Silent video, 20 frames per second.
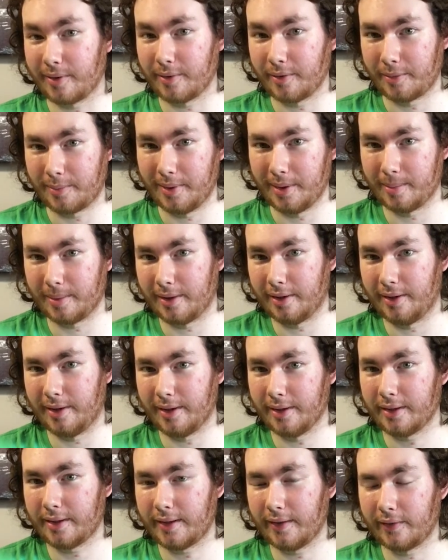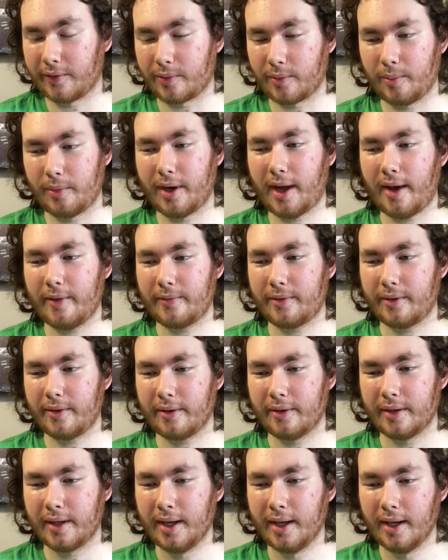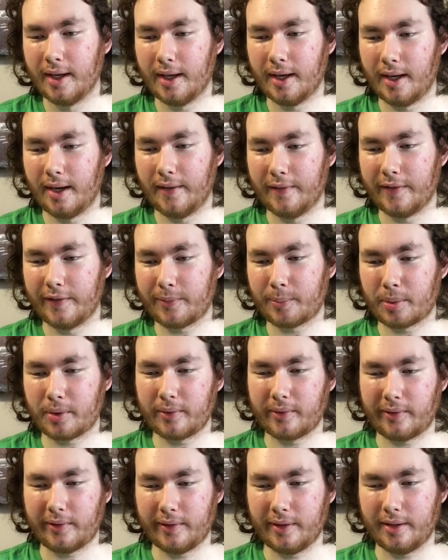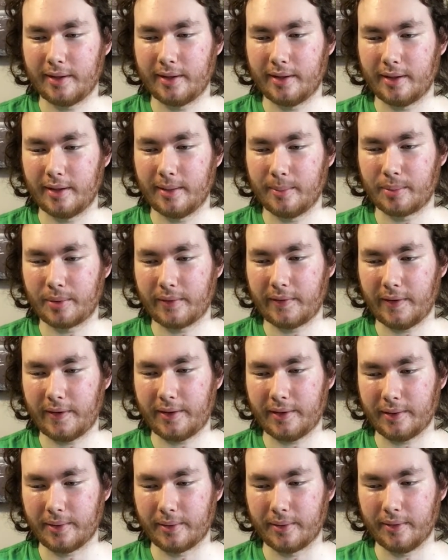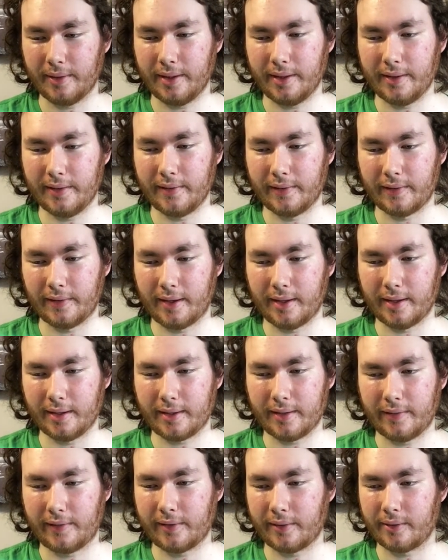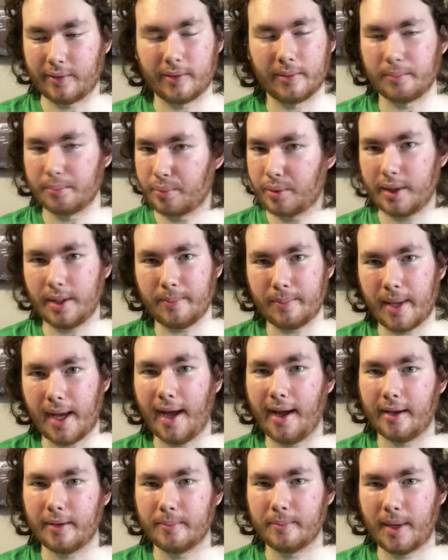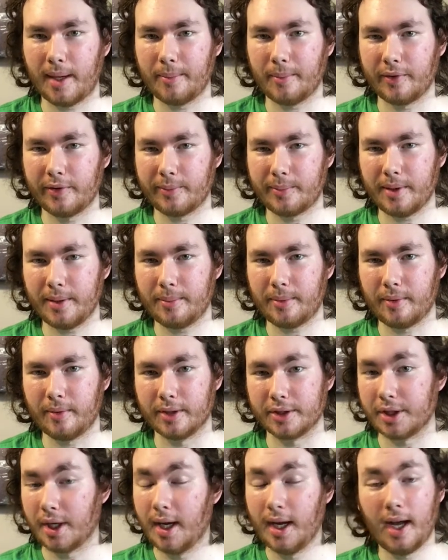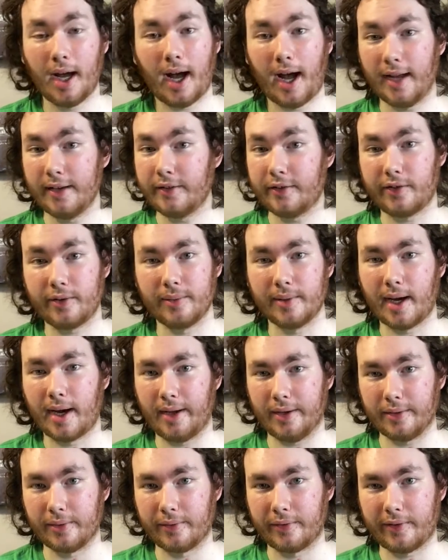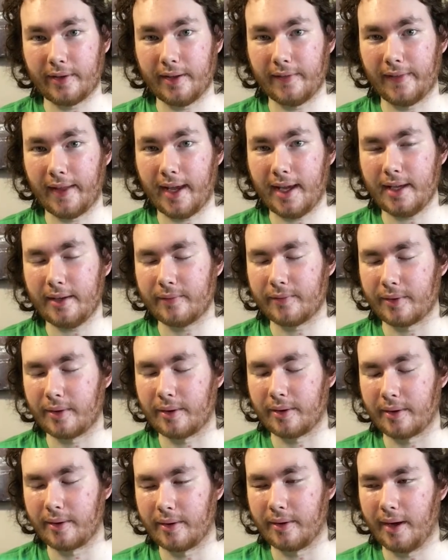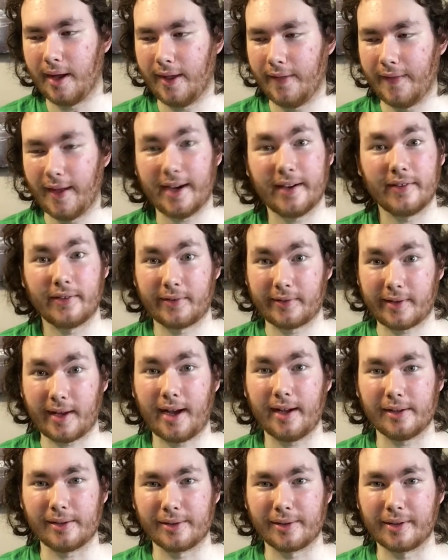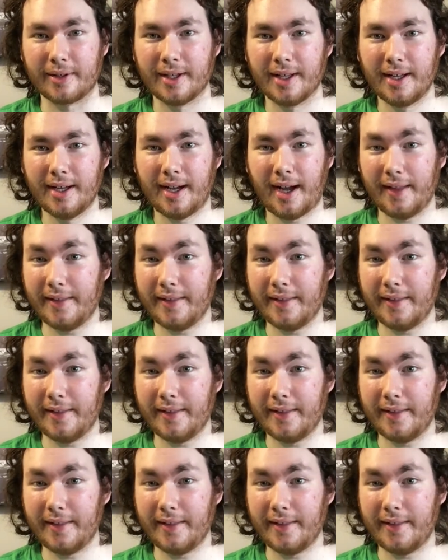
with people on, because from what I've heard, this person in particular is considered pretty bad by most people, which I just do not understand the hate for her, and that is Skylar. I